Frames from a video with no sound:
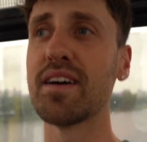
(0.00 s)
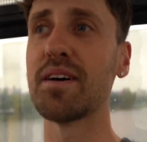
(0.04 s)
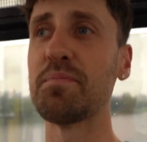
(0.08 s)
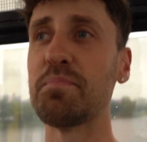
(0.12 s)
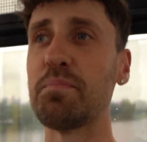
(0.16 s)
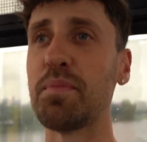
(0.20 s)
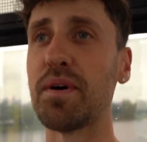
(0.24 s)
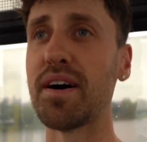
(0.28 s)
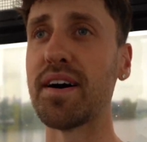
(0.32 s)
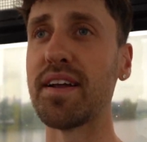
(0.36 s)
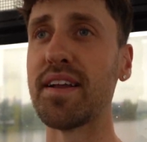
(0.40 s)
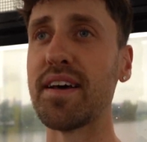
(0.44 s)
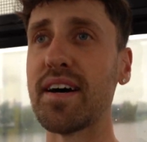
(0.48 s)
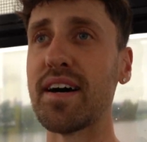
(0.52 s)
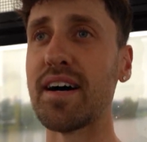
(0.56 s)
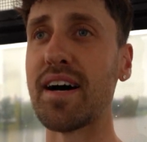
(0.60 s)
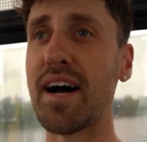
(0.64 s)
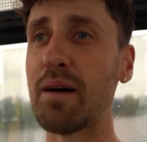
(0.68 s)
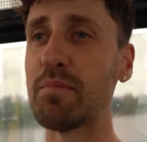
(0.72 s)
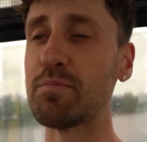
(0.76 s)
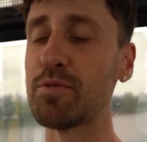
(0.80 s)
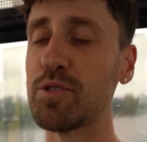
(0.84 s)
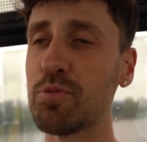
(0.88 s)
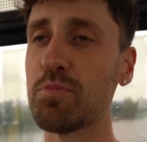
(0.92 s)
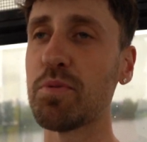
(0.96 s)
But
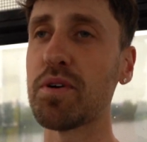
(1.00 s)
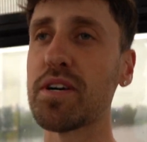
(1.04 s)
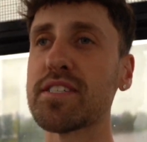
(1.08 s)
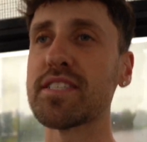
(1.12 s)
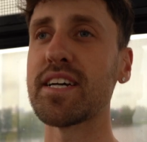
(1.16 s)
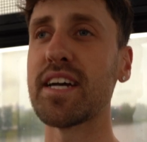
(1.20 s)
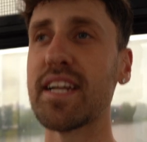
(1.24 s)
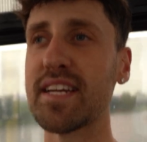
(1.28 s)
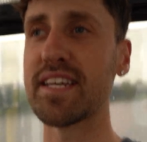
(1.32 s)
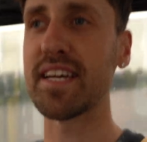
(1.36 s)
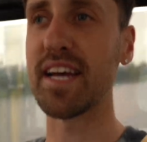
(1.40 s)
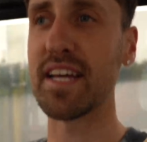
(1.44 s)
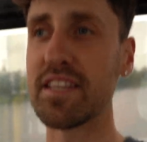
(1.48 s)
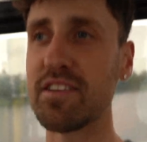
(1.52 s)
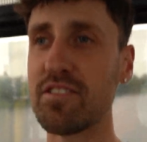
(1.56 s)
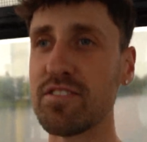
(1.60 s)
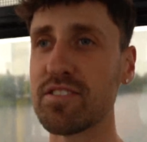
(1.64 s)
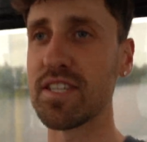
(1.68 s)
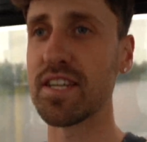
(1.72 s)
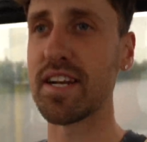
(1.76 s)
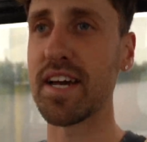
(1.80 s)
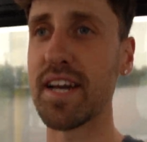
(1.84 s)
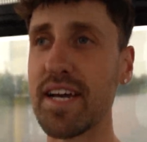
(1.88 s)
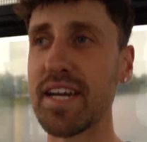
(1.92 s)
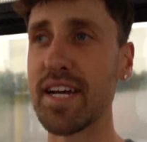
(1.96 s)
I'm super excited to get there
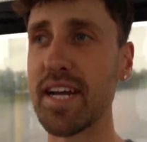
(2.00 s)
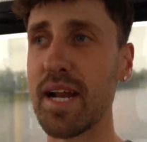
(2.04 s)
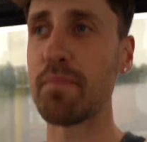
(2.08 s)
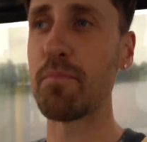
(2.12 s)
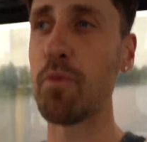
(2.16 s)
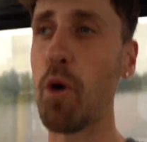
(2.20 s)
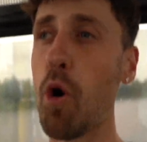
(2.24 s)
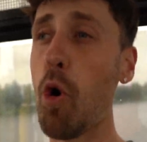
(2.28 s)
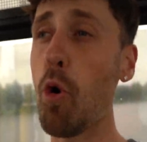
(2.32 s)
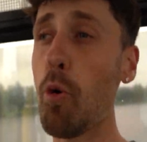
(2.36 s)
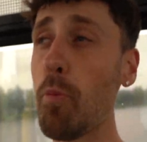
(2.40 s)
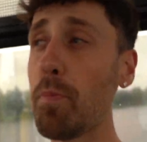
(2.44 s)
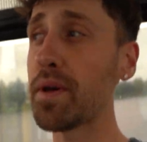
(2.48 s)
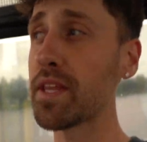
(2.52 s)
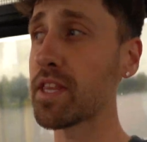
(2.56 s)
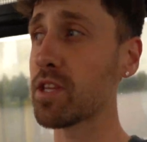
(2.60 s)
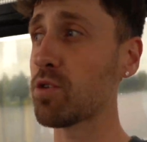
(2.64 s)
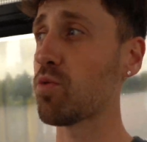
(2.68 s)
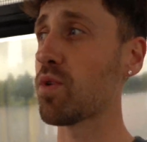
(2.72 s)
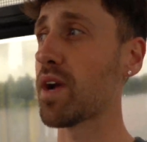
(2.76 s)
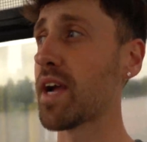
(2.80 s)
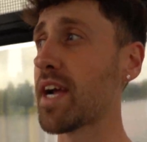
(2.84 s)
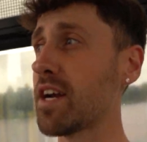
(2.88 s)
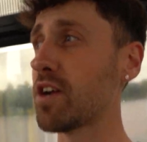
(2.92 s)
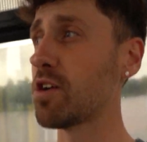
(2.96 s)
tonight, and I'm hoping the
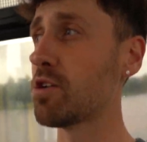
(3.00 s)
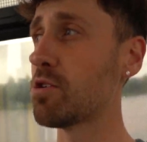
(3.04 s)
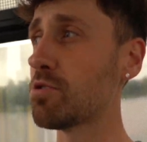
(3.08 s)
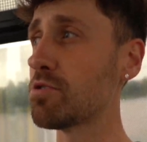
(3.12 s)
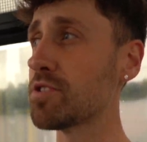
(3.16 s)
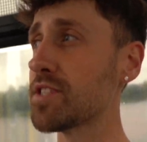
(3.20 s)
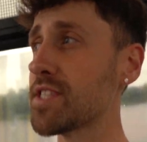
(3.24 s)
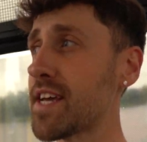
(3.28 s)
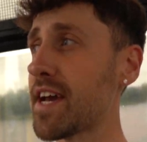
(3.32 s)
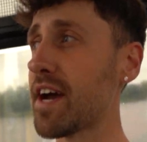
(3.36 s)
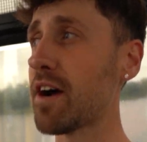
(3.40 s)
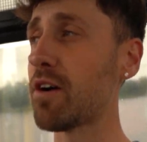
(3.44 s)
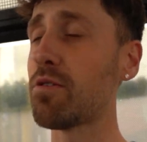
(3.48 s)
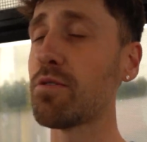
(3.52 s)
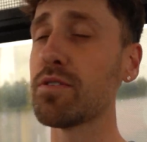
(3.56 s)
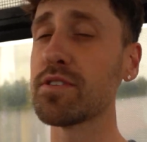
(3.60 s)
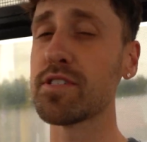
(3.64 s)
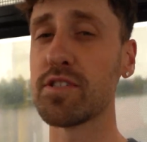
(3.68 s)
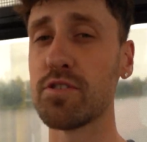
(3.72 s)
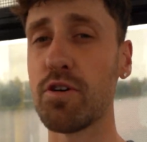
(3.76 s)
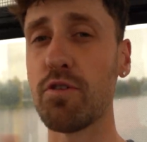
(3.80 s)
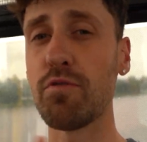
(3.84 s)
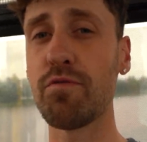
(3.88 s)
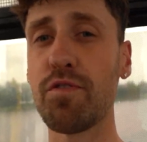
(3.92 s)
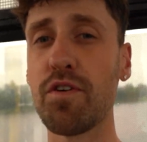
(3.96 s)
rain holds out.
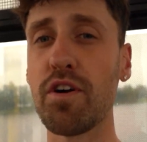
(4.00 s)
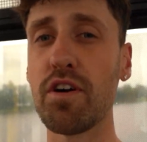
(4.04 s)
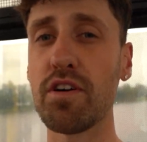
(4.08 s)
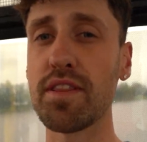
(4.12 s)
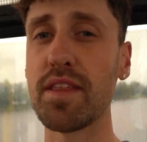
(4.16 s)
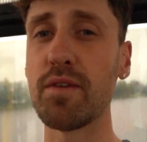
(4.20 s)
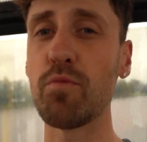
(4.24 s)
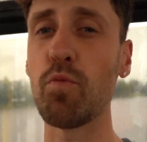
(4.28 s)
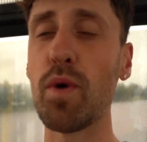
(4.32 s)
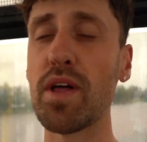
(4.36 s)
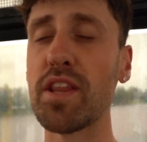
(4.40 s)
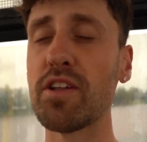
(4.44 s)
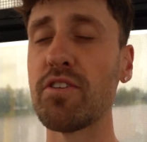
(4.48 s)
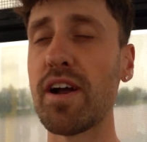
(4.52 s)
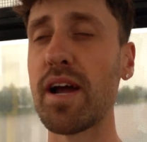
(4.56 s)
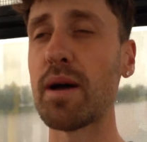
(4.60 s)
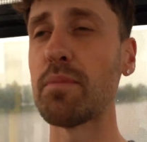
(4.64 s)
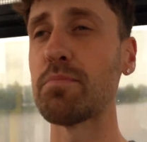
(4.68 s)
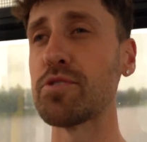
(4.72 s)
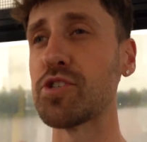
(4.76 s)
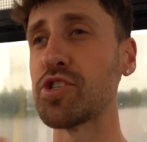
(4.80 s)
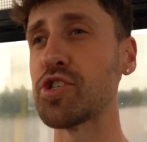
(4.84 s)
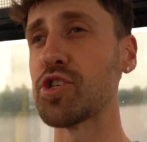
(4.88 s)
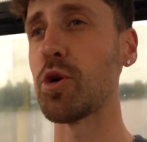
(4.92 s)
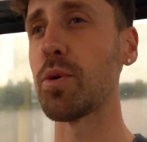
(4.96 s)
So far, the weather
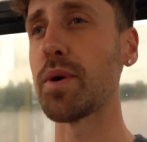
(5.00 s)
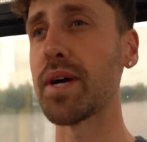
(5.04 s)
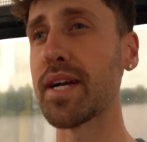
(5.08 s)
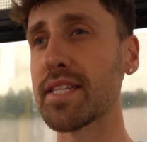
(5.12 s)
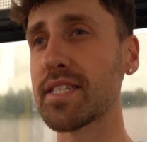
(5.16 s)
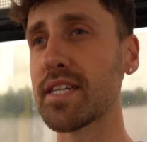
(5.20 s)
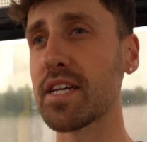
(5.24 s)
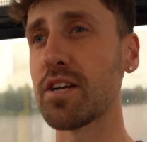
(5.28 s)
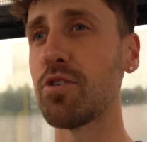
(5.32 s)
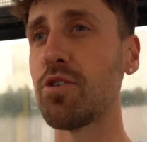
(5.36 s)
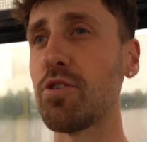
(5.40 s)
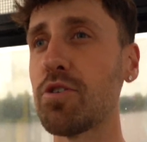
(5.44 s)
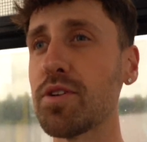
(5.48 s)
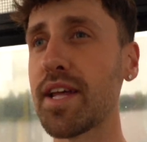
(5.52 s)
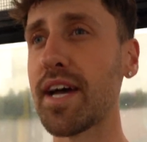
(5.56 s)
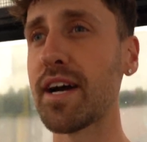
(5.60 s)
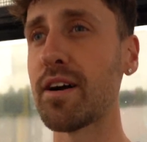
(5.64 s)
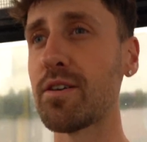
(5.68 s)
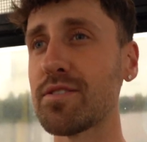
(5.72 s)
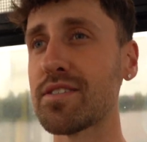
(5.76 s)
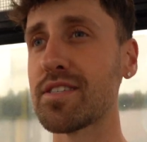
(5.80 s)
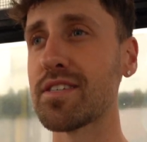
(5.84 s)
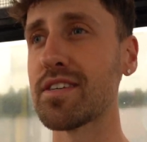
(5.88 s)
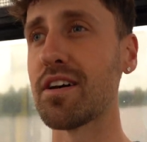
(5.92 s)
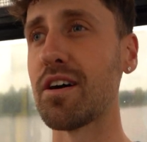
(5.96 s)
app is showing it's going to hold
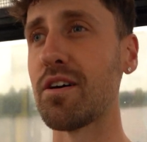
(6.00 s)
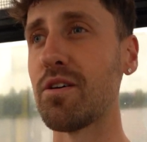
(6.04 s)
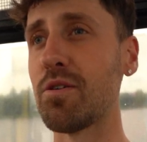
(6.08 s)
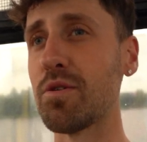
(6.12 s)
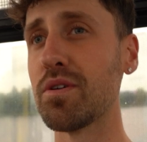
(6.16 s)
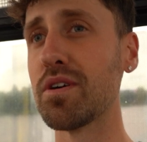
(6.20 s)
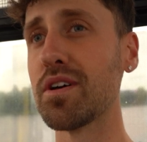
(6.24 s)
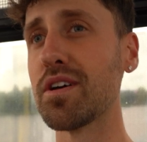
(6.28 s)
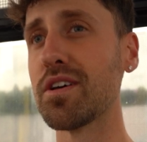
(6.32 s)
out, so